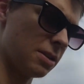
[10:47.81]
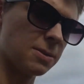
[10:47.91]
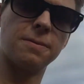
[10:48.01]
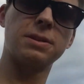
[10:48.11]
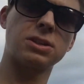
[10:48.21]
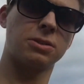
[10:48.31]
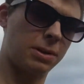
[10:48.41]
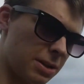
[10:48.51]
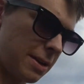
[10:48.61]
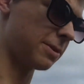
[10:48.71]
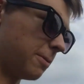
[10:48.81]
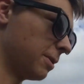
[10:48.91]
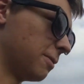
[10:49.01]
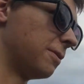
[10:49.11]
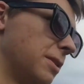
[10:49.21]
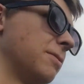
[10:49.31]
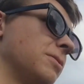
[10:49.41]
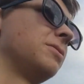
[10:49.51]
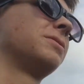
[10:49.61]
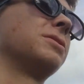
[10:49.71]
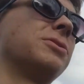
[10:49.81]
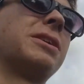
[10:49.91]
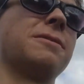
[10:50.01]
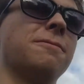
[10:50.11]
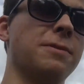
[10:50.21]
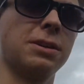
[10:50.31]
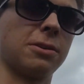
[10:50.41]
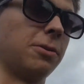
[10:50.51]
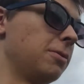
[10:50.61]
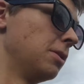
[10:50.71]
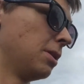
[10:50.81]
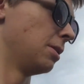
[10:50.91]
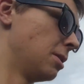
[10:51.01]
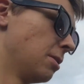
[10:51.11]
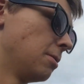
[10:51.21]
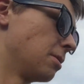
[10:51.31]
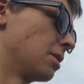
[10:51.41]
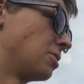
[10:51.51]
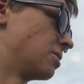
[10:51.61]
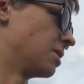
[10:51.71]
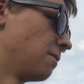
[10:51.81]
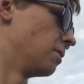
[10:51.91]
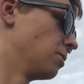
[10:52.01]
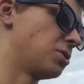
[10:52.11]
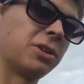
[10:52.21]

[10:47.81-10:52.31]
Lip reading: So if you actually want to have a really fun to drive vehicle, get yourself an old